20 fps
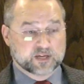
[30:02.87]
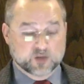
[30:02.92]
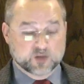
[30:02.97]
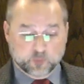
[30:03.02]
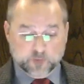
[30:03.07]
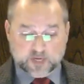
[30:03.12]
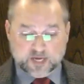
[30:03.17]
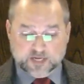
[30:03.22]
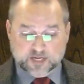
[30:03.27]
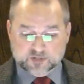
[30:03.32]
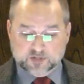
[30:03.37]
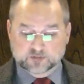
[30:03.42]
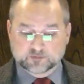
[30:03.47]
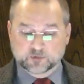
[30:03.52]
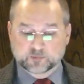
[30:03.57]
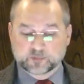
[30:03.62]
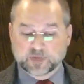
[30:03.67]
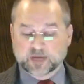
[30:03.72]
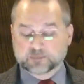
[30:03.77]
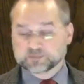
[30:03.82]
it. We got
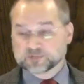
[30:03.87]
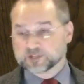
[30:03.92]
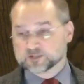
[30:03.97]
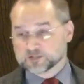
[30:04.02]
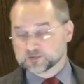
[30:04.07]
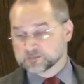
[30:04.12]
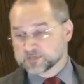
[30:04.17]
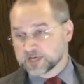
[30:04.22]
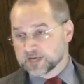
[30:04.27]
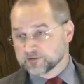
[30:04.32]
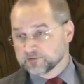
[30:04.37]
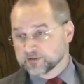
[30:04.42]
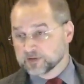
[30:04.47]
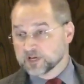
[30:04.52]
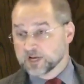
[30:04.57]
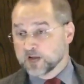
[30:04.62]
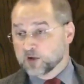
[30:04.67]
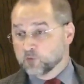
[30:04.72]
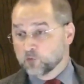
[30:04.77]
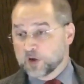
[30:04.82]
several baptisms out of it.
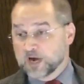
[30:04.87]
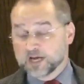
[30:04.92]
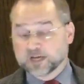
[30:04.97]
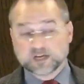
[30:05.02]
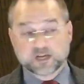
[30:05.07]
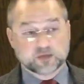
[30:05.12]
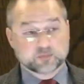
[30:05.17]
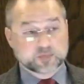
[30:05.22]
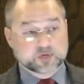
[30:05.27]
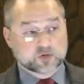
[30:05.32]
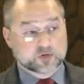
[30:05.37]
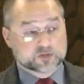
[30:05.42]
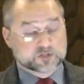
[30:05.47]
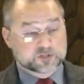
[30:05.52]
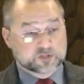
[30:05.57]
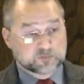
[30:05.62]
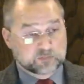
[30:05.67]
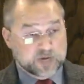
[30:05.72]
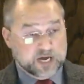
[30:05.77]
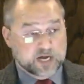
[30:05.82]
Why?
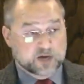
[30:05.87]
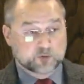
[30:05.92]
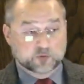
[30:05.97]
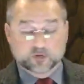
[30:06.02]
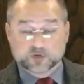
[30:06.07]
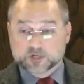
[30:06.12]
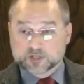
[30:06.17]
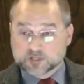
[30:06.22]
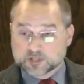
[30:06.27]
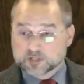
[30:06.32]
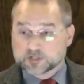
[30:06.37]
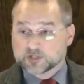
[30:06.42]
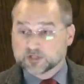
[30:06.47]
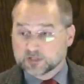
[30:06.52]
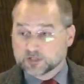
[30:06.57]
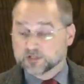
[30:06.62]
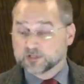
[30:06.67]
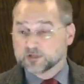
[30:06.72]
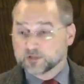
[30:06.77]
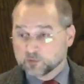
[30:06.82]
Because the power is
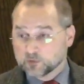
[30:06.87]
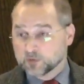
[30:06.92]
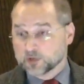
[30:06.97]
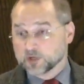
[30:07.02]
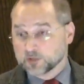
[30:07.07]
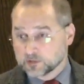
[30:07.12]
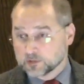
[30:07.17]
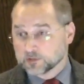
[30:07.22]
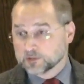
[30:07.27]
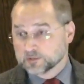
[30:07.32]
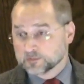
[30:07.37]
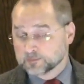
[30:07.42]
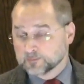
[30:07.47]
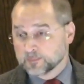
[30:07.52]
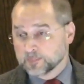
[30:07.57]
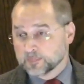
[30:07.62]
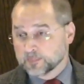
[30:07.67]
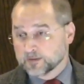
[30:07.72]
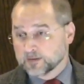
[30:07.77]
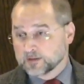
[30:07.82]
still in the word.
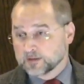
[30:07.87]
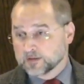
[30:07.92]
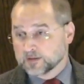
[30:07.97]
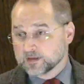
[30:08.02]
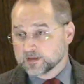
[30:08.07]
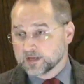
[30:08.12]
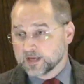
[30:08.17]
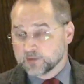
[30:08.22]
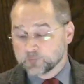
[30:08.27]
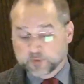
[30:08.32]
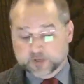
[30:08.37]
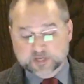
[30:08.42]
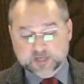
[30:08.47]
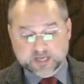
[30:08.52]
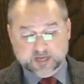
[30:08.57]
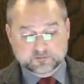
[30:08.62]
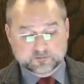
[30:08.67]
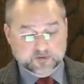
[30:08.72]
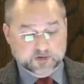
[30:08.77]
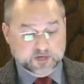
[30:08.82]
And we
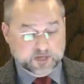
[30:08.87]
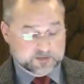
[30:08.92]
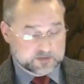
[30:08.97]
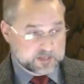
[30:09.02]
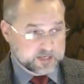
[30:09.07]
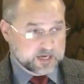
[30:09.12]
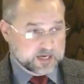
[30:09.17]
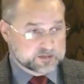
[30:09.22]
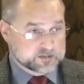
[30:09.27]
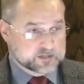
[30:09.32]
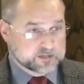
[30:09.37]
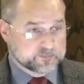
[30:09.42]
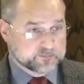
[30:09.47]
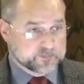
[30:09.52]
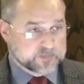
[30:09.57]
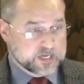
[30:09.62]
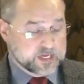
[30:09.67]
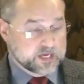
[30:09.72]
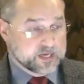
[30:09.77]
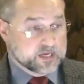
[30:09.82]
can't forget that.
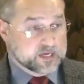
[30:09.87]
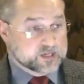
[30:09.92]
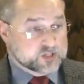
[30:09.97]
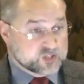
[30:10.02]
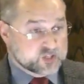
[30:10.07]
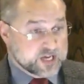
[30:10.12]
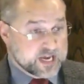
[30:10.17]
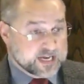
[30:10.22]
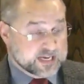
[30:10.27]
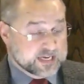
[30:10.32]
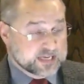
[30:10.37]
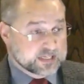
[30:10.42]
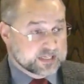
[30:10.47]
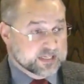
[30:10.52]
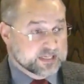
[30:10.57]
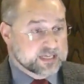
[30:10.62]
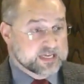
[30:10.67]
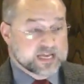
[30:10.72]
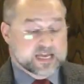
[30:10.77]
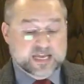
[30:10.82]

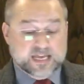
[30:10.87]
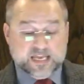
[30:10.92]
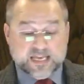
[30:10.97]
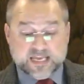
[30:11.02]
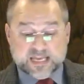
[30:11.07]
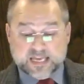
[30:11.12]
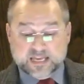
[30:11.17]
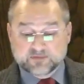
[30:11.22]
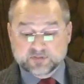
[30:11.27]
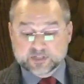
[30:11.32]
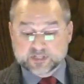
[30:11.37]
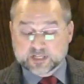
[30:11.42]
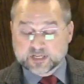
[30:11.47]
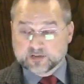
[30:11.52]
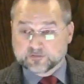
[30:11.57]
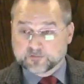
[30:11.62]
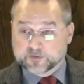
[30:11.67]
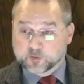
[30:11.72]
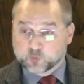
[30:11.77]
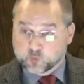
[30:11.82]
Secondly, even
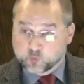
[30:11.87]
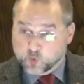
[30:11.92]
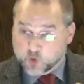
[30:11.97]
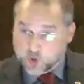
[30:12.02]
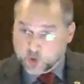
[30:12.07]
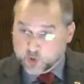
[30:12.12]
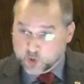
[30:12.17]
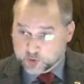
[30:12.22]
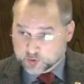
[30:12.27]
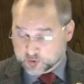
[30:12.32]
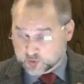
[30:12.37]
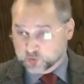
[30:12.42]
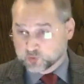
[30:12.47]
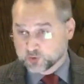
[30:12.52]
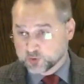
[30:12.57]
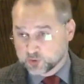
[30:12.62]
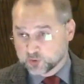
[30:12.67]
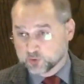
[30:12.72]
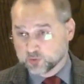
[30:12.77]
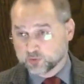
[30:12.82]
if it were
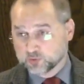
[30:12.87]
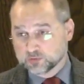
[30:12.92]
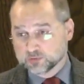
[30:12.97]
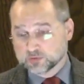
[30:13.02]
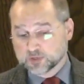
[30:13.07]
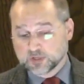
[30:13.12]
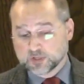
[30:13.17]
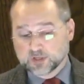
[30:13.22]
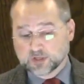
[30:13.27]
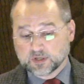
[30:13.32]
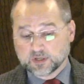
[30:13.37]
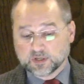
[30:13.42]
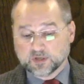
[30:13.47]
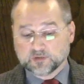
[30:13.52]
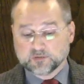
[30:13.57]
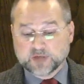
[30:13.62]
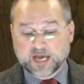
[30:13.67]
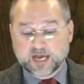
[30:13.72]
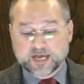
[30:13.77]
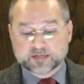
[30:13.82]
true,
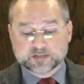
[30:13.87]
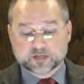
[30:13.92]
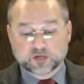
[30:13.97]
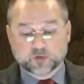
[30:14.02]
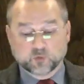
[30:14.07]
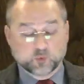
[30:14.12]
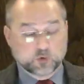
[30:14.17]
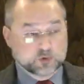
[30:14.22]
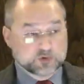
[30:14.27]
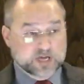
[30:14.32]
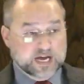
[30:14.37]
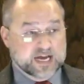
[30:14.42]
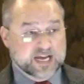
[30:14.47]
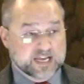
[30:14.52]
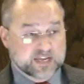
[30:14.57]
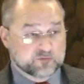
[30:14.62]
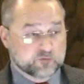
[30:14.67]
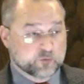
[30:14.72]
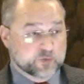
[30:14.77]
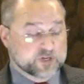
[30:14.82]
that will
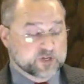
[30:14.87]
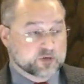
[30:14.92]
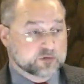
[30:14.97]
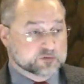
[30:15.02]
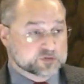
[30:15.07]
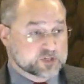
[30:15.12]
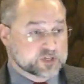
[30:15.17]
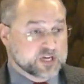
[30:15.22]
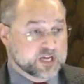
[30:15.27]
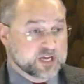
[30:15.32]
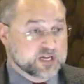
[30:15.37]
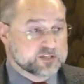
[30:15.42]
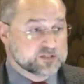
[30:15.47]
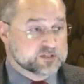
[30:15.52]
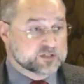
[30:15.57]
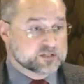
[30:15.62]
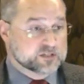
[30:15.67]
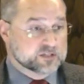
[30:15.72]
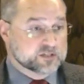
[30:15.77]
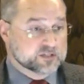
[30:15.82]
die if we don't
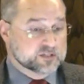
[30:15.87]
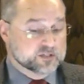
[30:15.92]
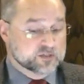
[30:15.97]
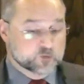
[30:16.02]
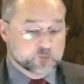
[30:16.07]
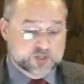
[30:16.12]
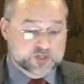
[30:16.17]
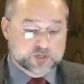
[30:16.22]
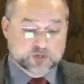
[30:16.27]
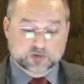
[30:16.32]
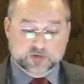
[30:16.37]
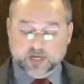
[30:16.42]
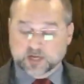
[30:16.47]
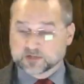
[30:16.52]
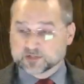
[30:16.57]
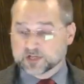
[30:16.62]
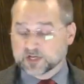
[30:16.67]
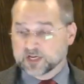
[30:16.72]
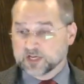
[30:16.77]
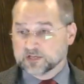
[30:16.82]
change, we still
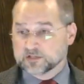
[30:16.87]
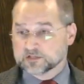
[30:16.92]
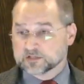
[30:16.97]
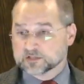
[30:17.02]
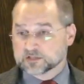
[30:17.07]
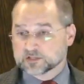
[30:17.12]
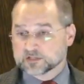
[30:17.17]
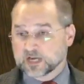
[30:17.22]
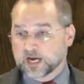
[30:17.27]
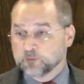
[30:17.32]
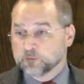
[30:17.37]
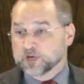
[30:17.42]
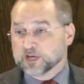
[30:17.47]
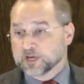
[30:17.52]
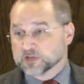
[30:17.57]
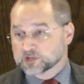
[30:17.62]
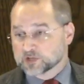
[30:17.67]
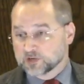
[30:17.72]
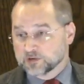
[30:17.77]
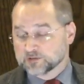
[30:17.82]
can't change. I want to
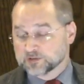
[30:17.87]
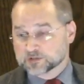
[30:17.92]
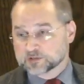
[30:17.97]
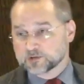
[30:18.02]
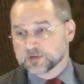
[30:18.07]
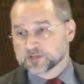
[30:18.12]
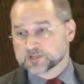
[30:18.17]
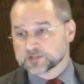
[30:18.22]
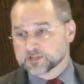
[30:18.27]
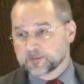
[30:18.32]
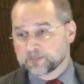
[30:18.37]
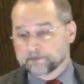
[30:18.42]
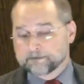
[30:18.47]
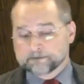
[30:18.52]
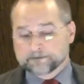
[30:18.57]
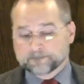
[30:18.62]
ask y'all this question